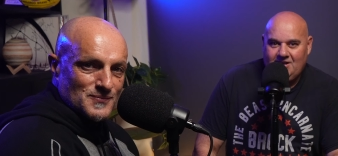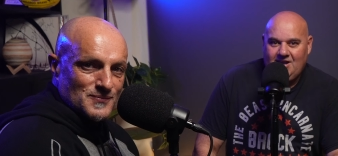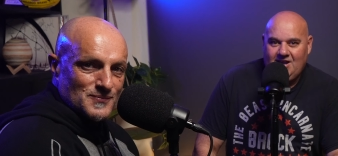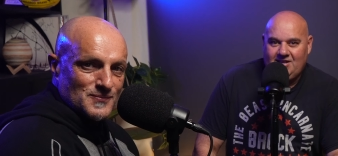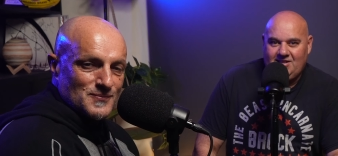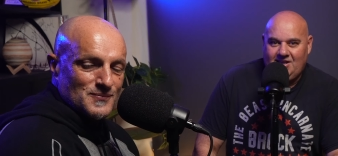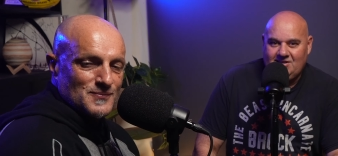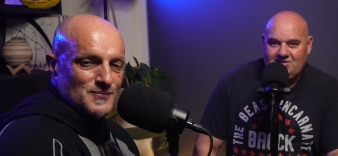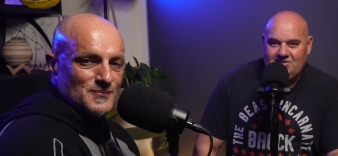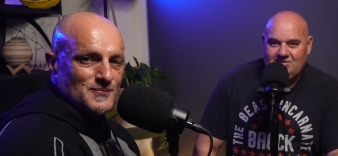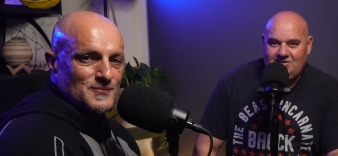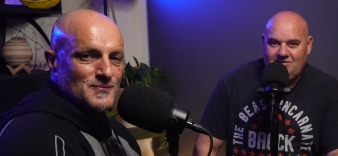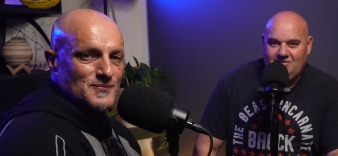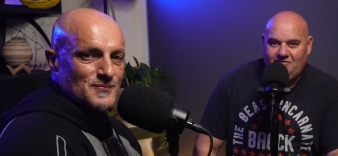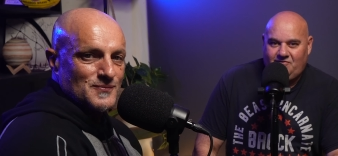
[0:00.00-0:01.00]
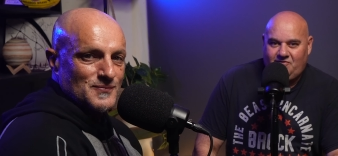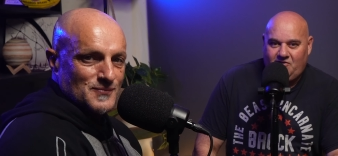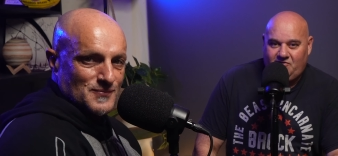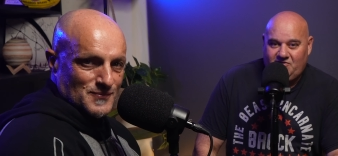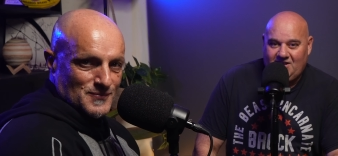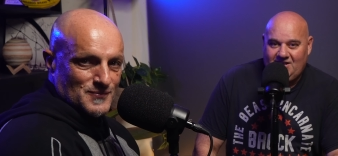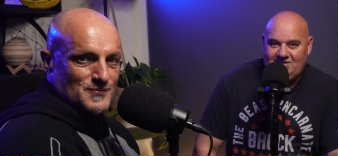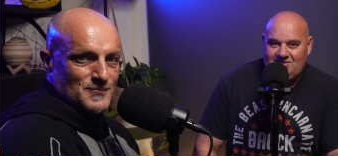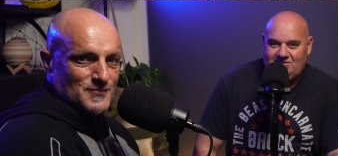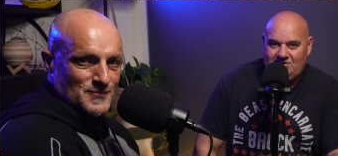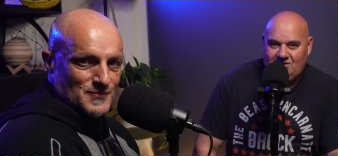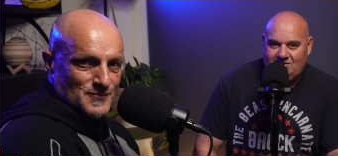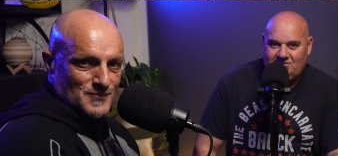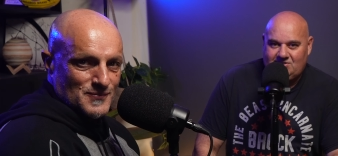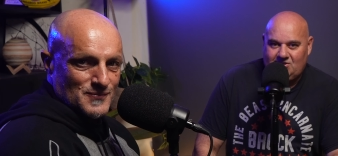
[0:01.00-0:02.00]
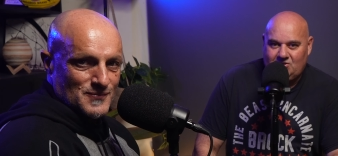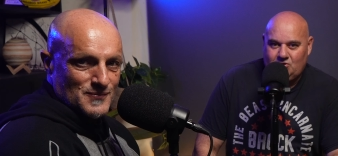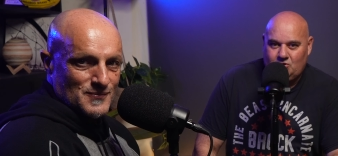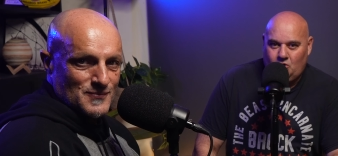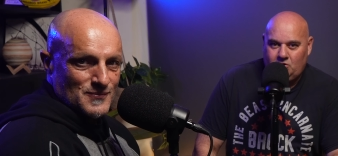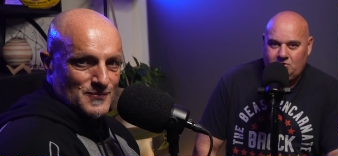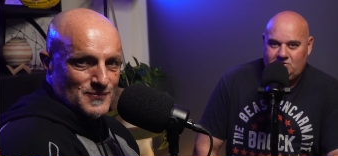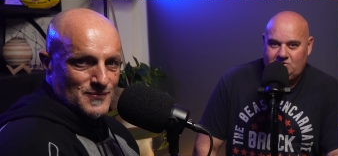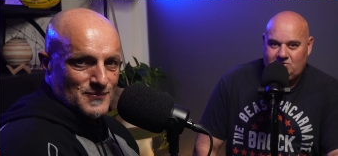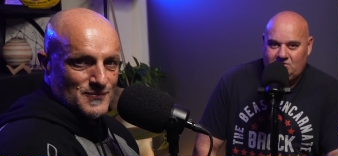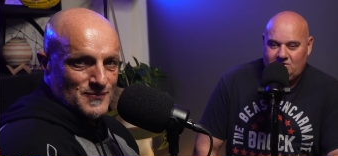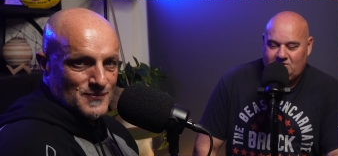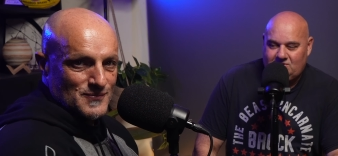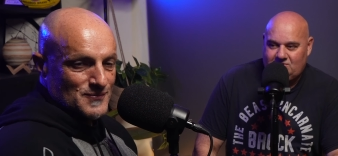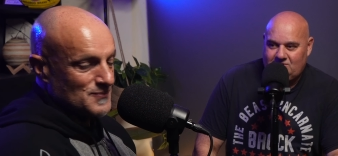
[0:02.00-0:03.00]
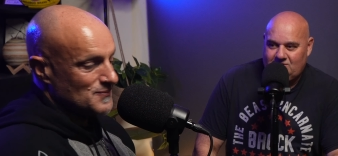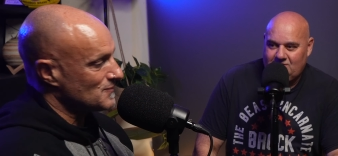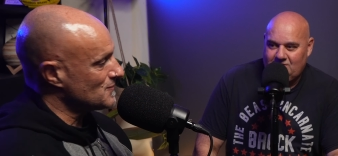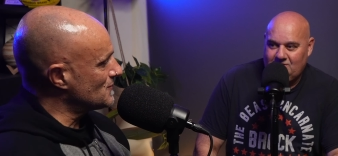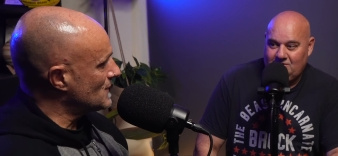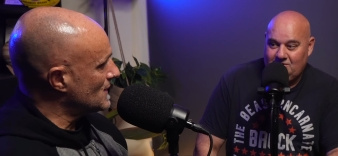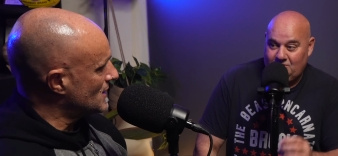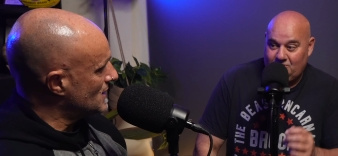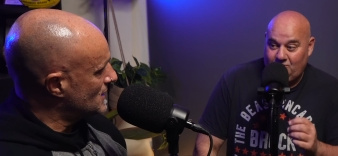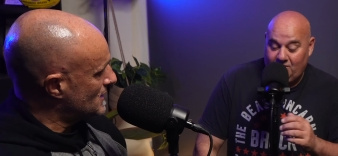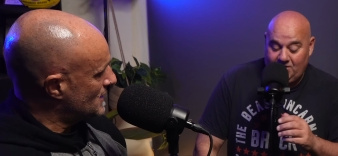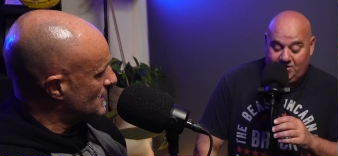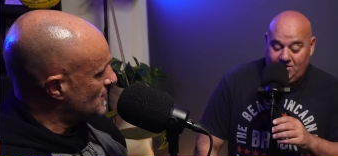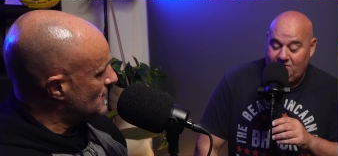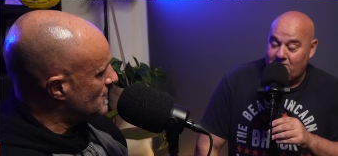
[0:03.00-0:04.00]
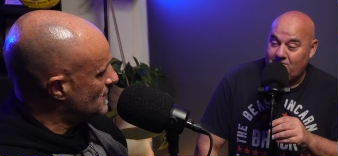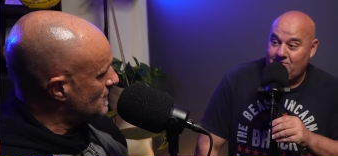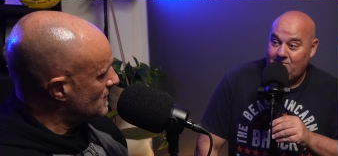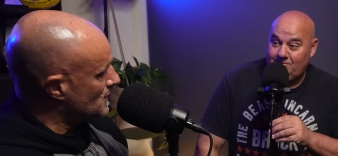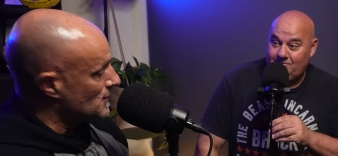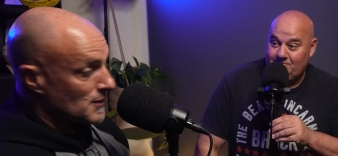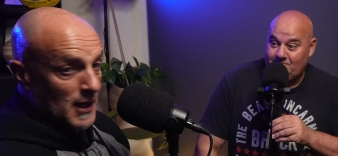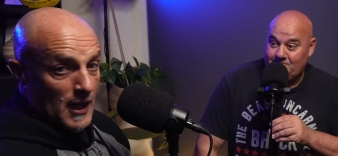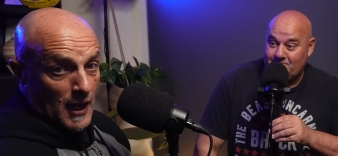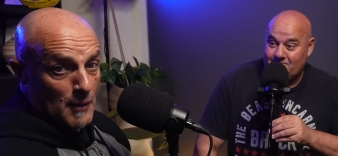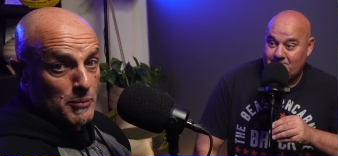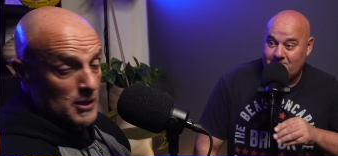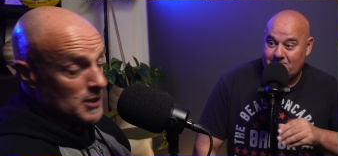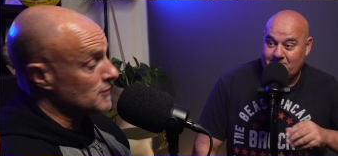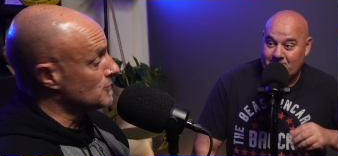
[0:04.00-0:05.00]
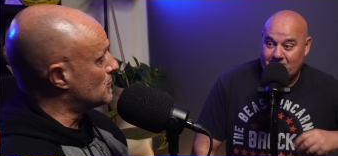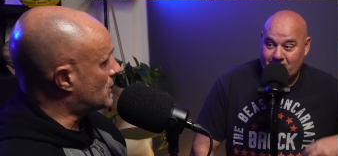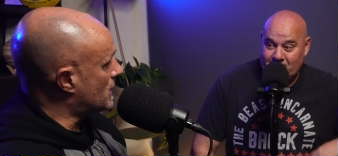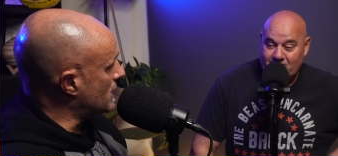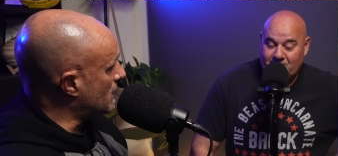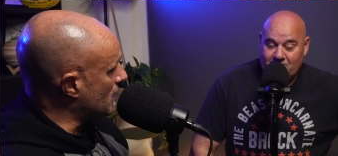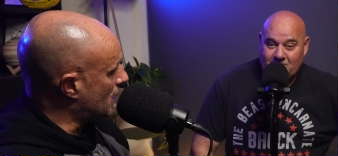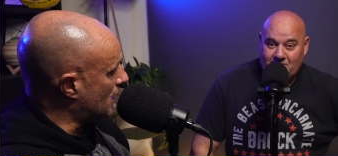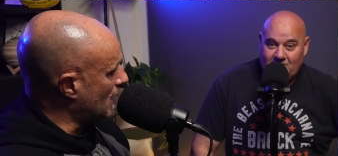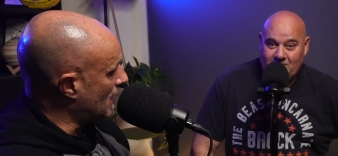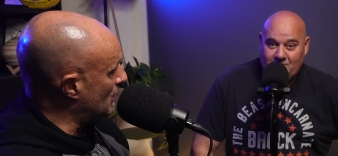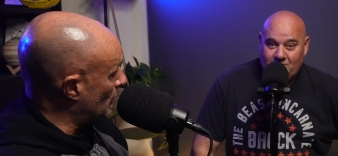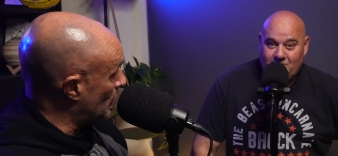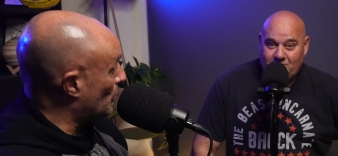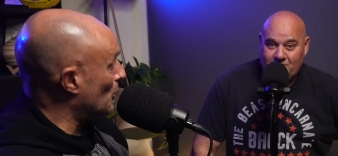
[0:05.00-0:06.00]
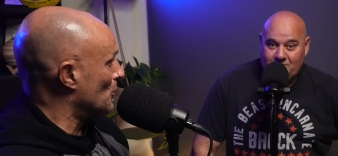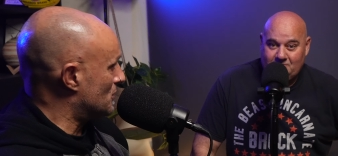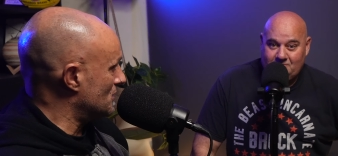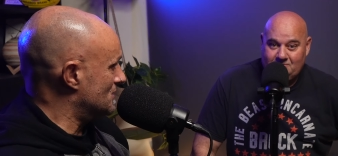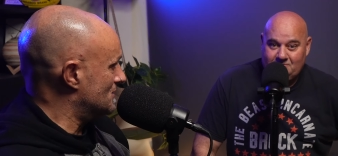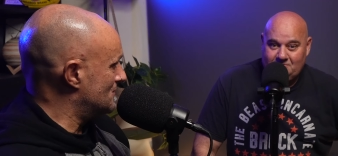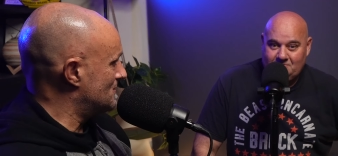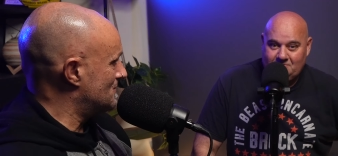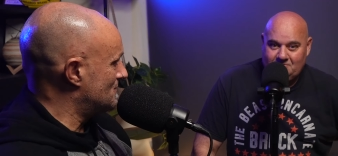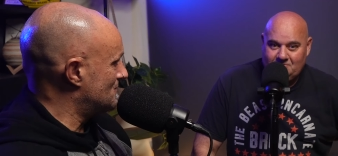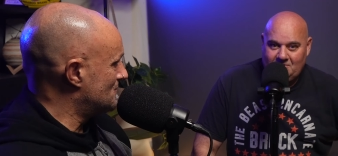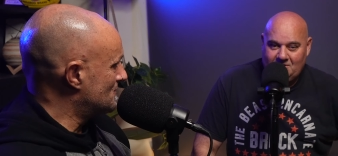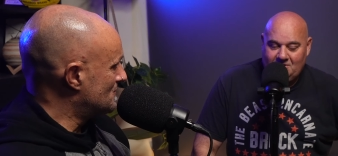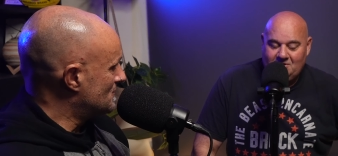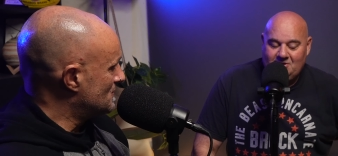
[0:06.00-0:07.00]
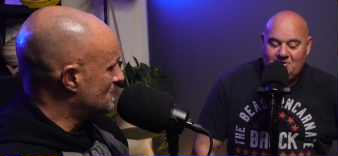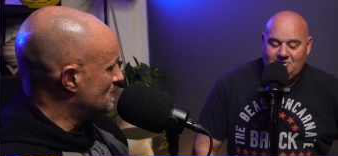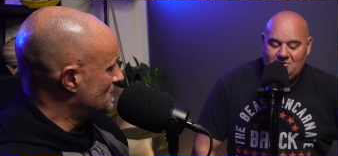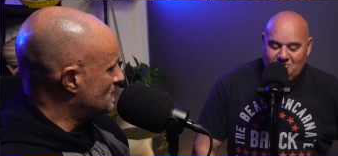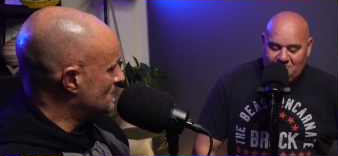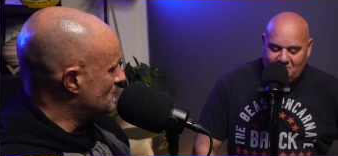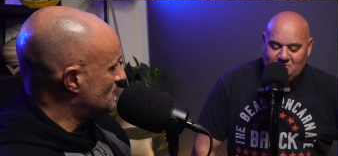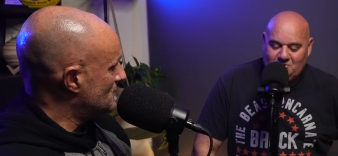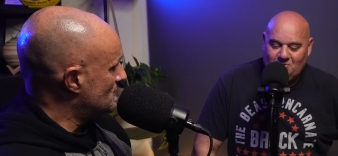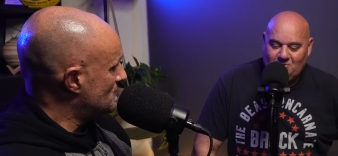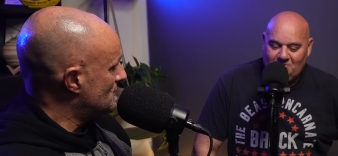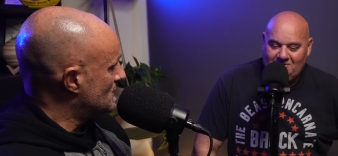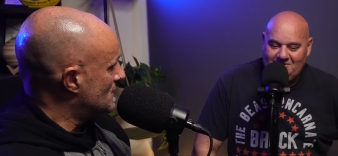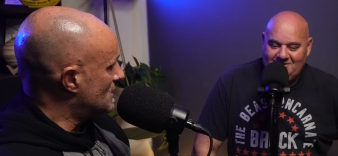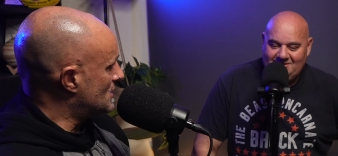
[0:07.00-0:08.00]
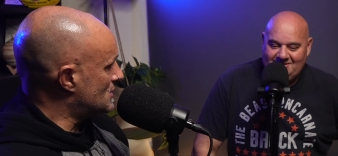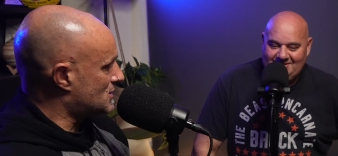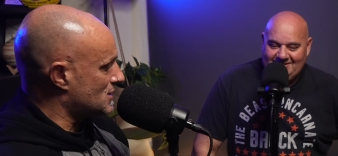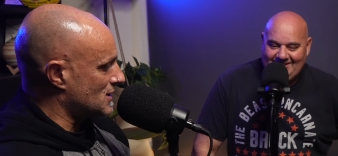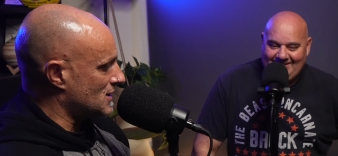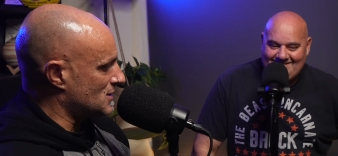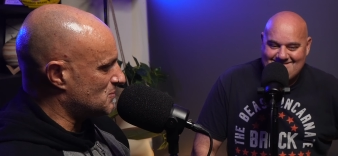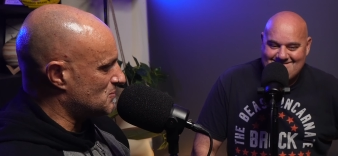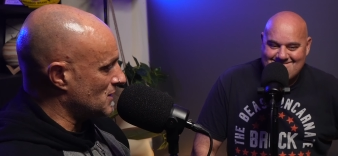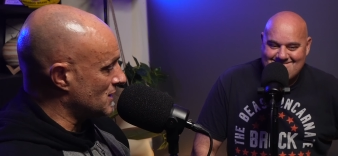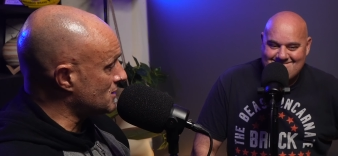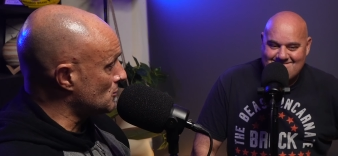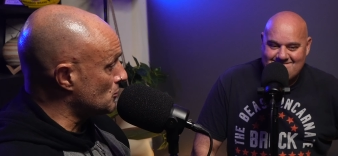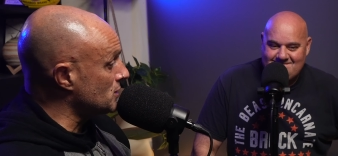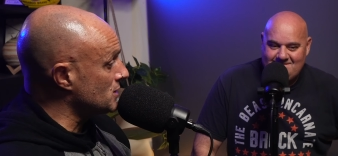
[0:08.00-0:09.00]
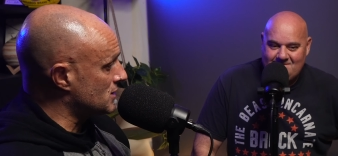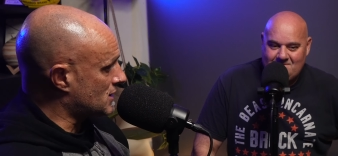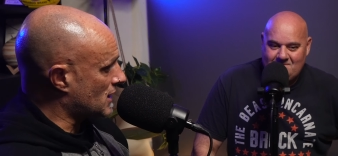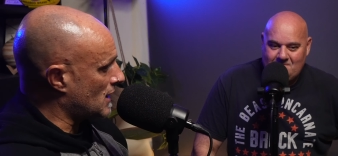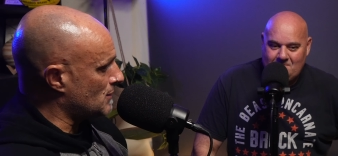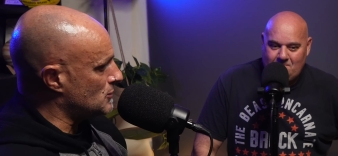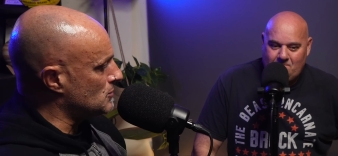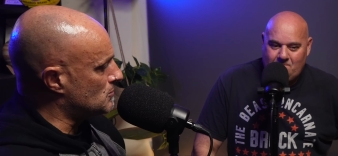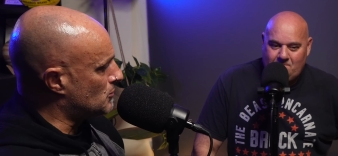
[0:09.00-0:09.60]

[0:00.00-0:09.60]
Speaker 1: and Essendon 15 6 96. Great
Speaker 2: kicking. Unbelievable kicking, and I called it. You did call it. I said, "Essen win this game, you